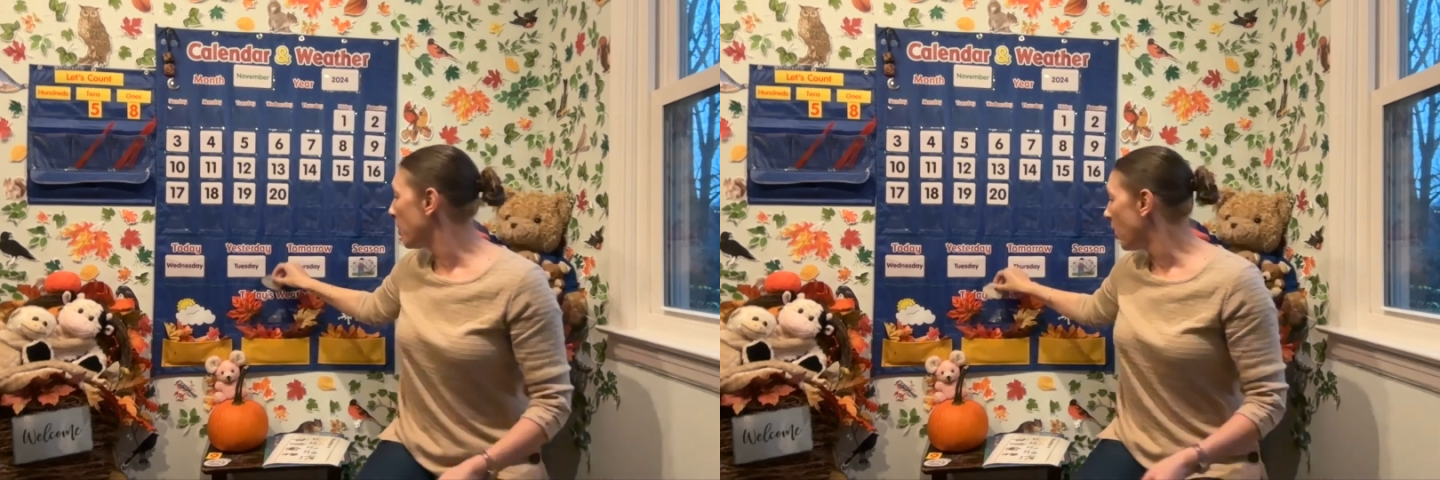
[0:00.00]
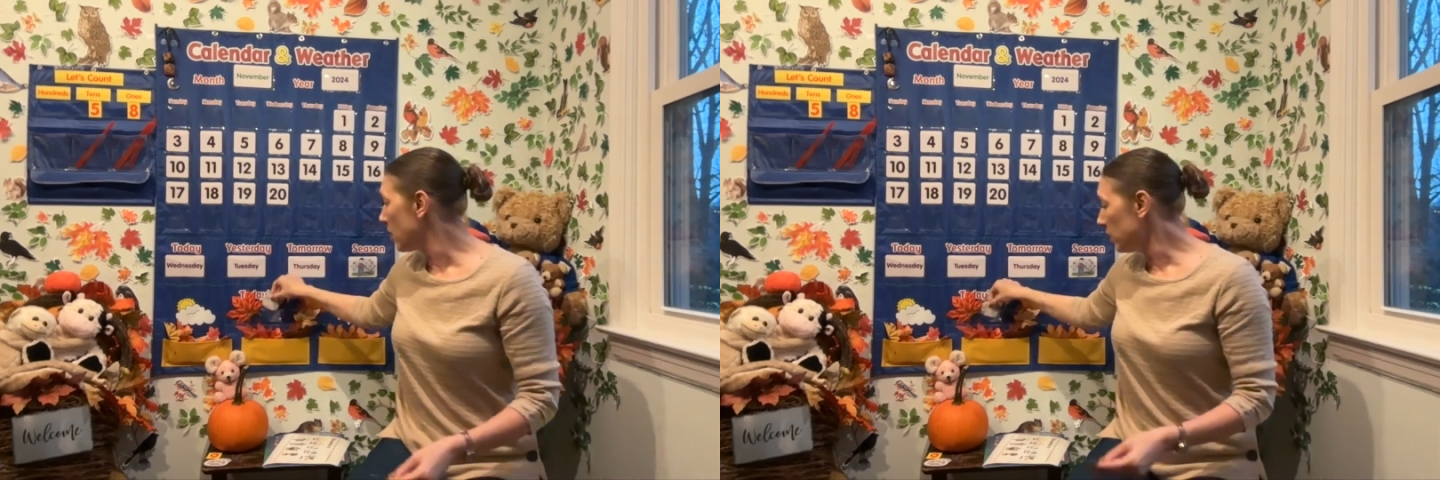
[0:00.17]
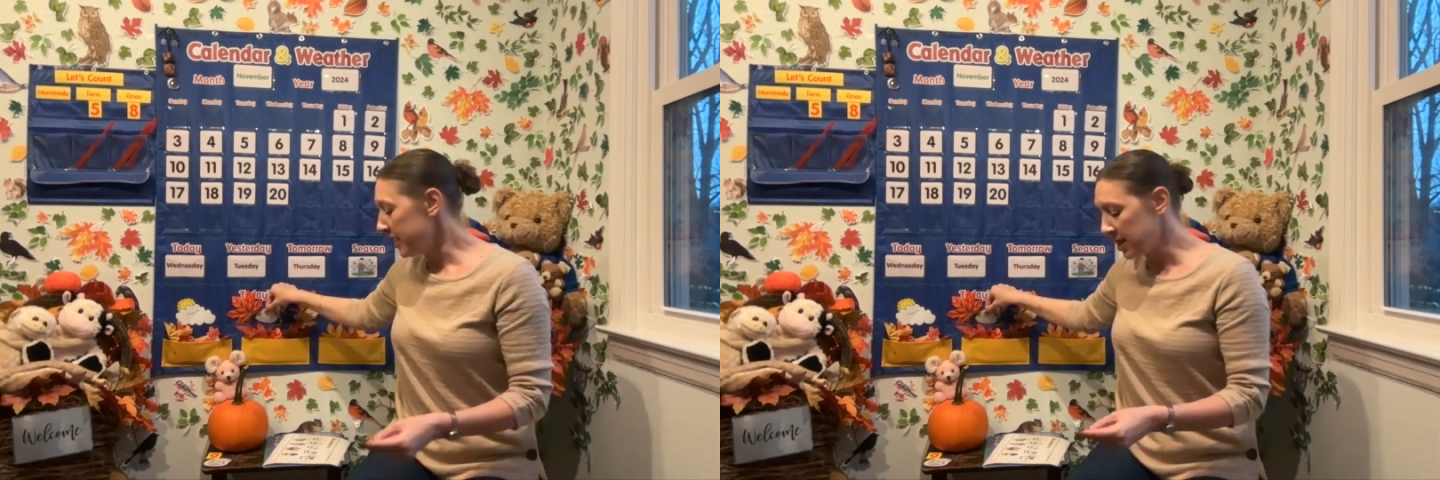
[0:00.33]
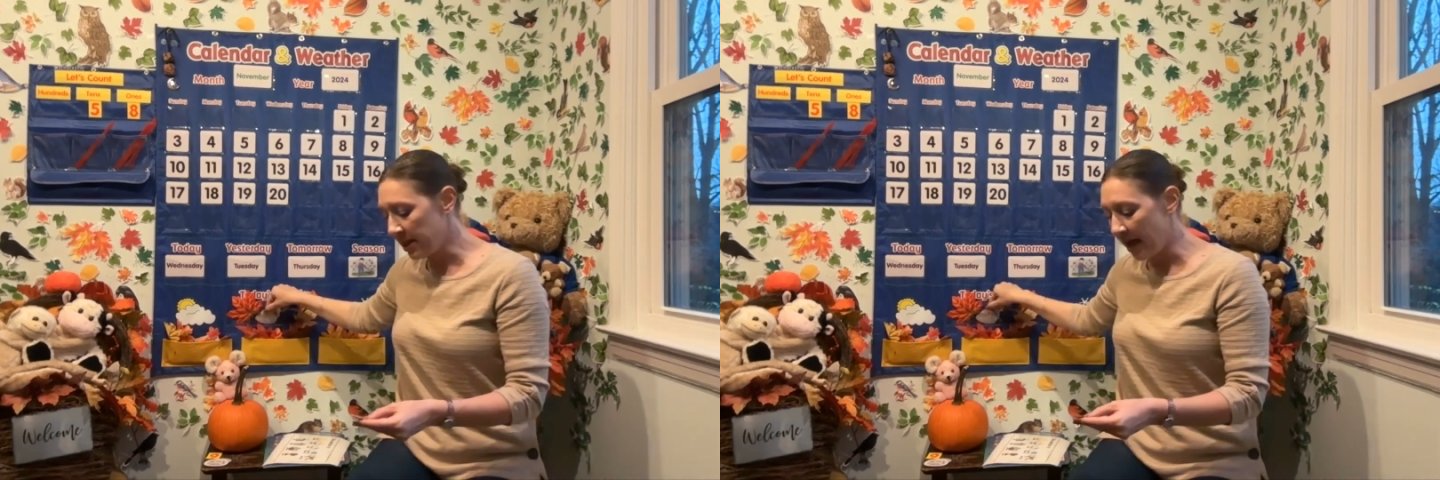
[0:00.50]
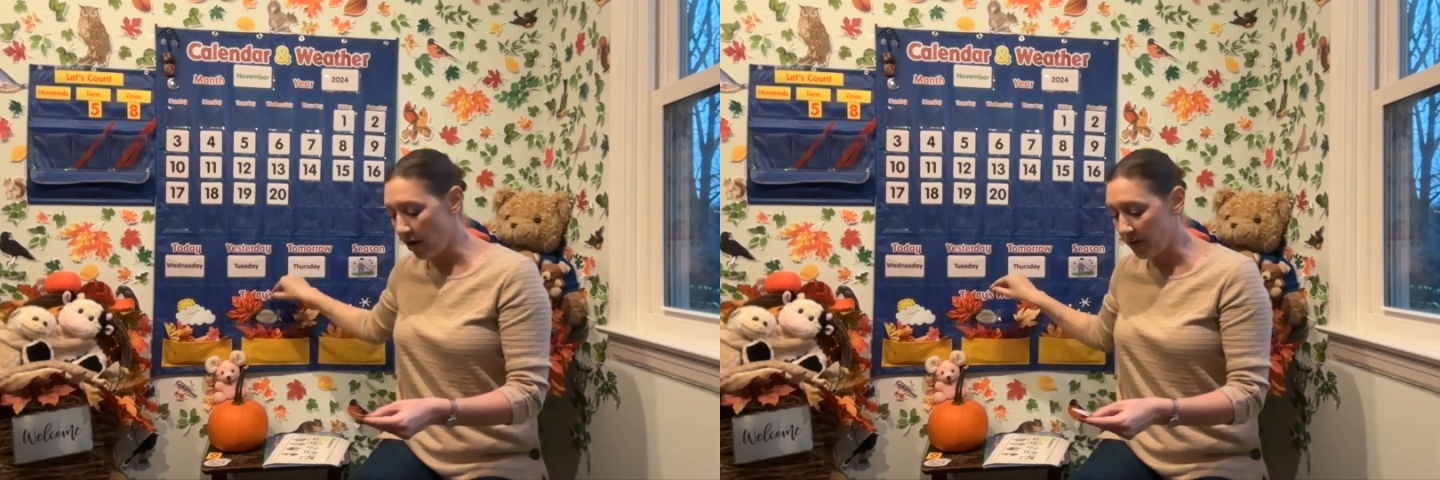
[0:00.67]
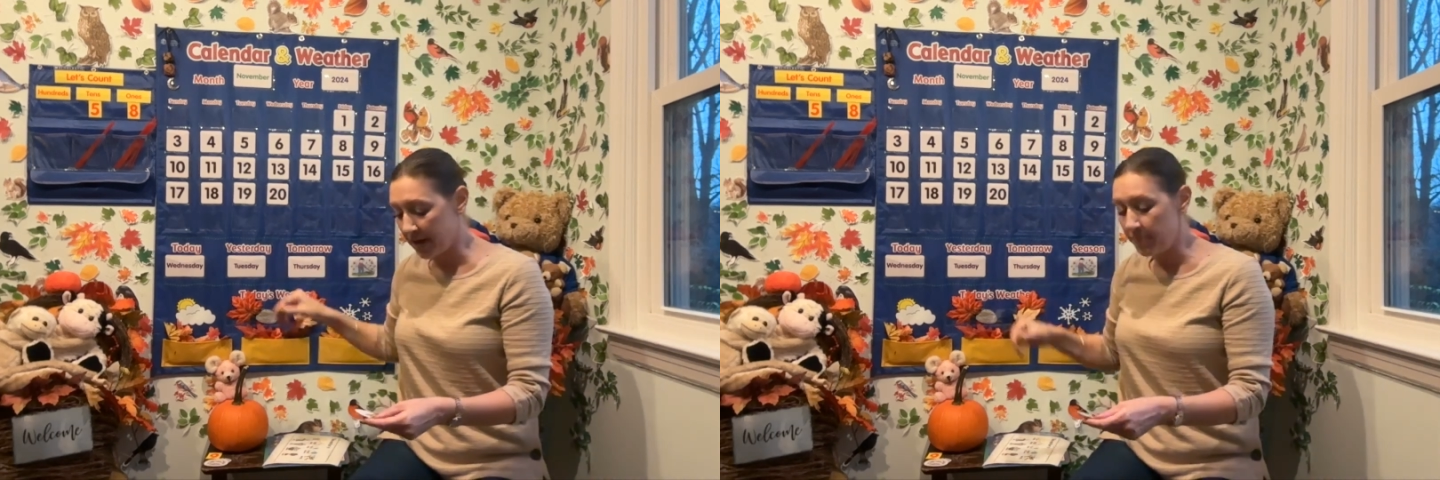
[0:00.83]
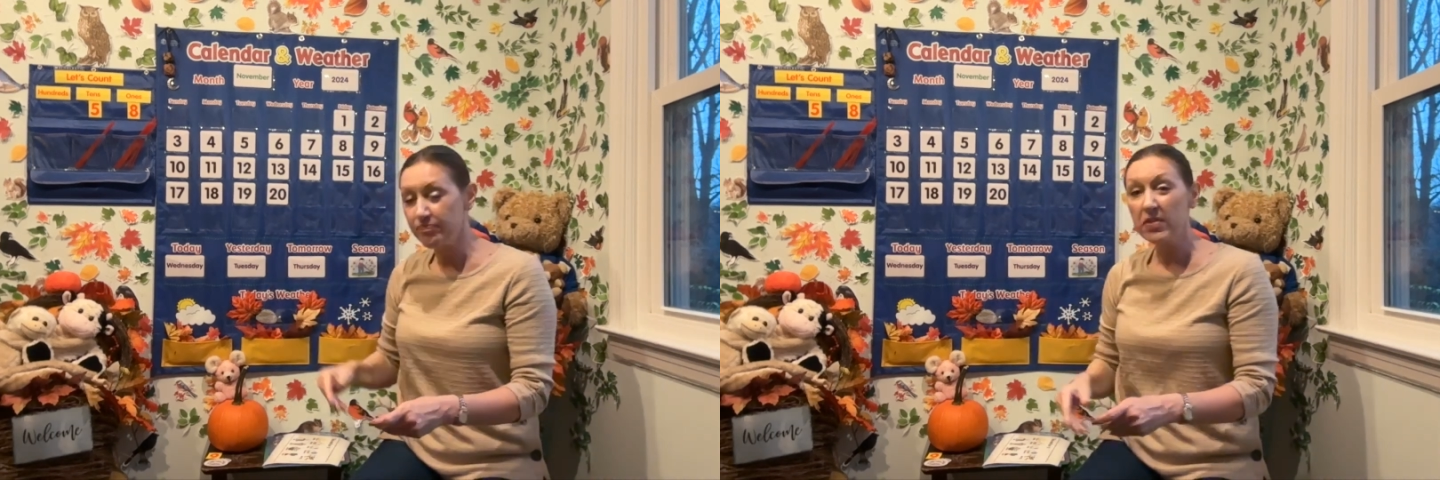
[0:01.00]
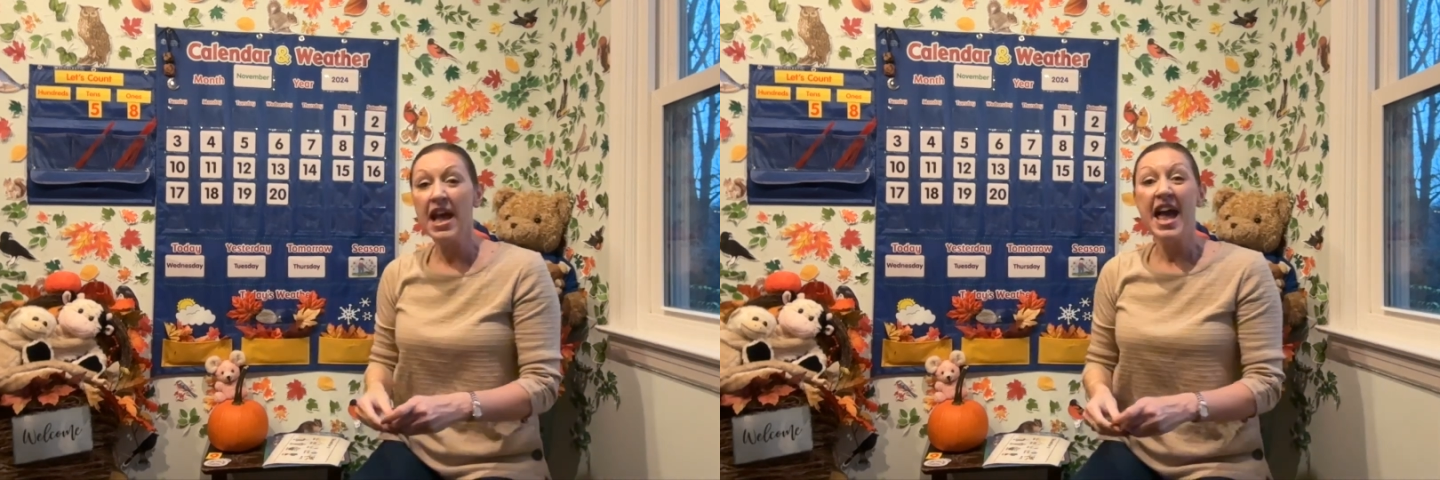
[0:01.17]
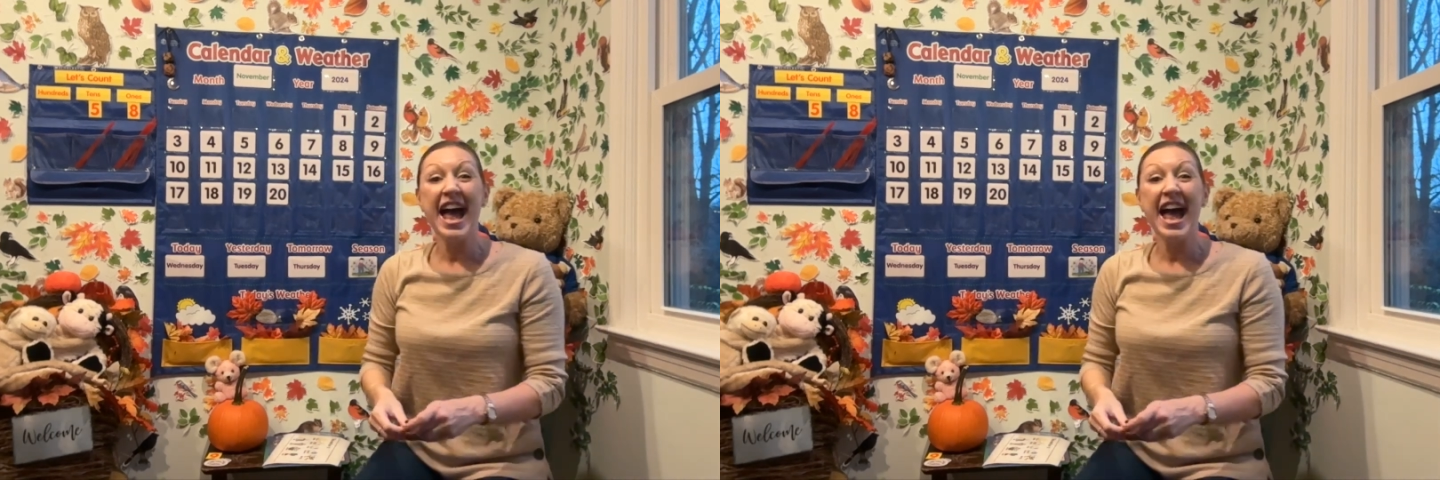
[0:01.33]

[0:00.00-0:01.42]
partly cloudy.